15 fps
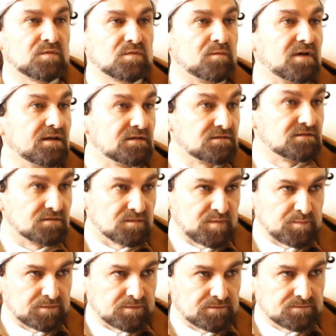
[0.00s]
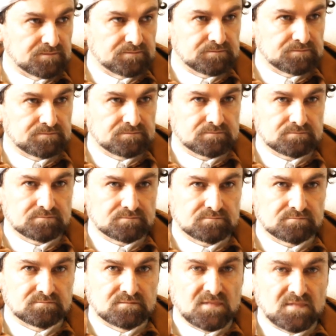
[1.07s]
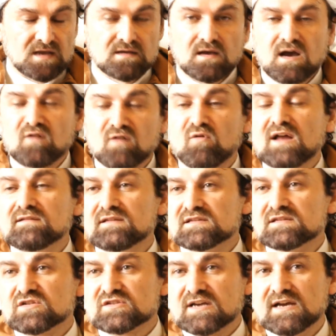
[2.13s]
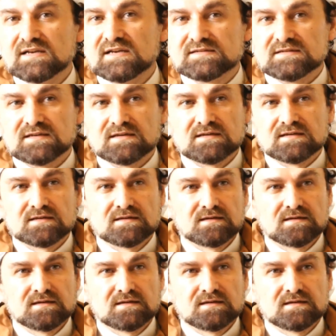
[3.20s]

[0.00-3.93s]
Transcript: provided to the people. And while this society